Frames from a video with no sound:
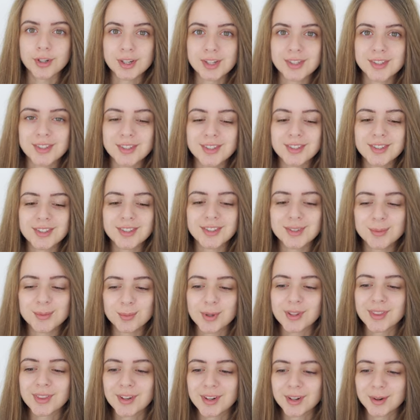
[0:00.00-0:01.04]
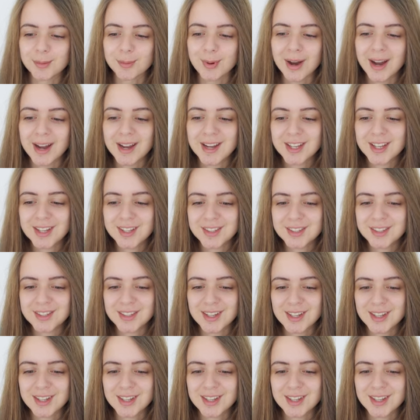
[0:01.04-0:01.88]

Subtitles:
instance, with their bikes